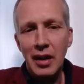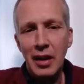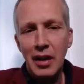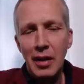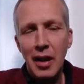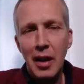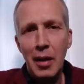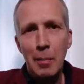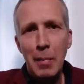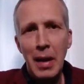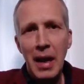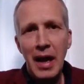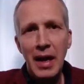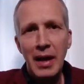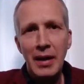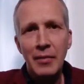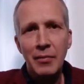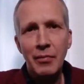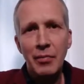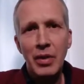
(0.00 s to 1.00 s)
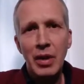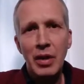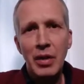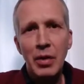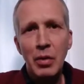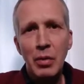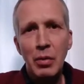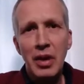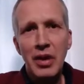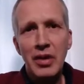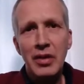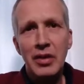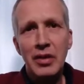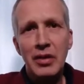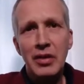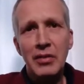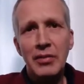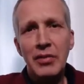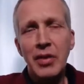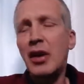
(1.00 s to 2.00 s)
a man who
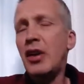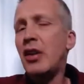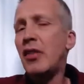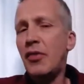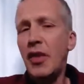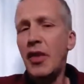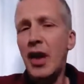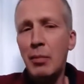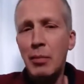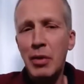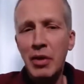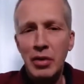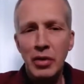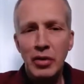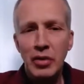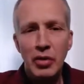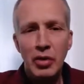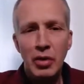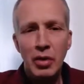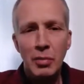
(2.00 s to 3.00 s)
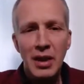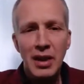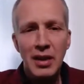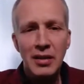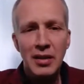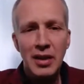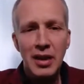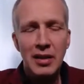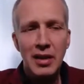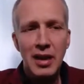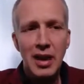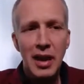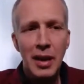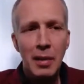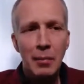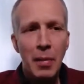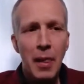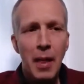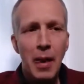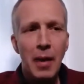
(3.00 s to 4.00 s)
was very famous in Germany at that
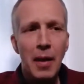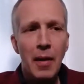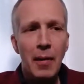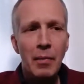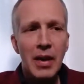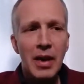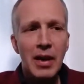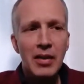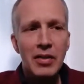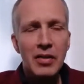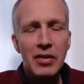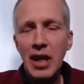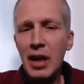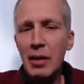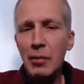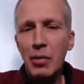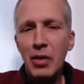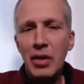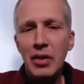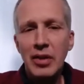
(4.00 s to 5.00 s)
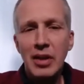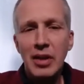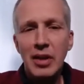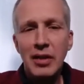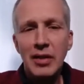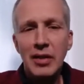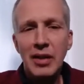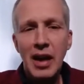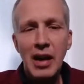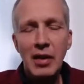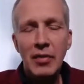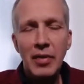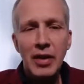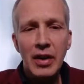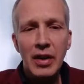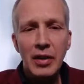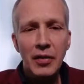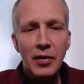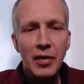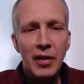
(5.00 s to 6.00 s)
time. His name was Carl
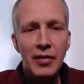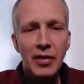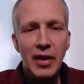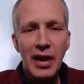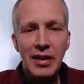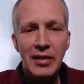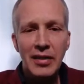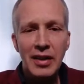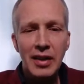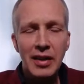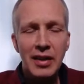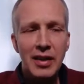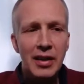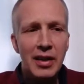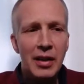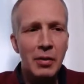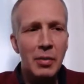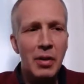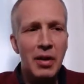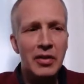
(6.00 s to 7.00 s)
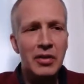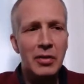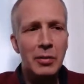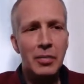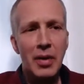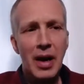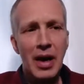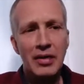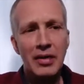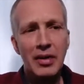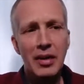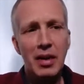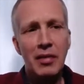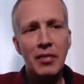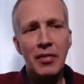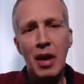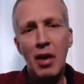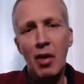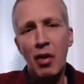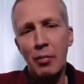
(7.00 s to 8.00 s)
Friedrich von Weizsäcker. He was the brother
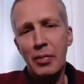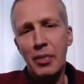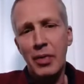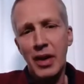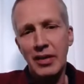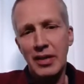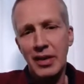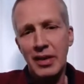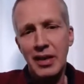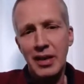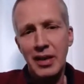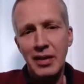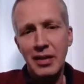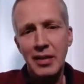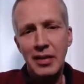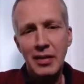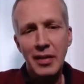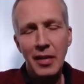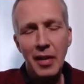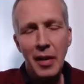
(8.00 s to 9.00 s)
of our president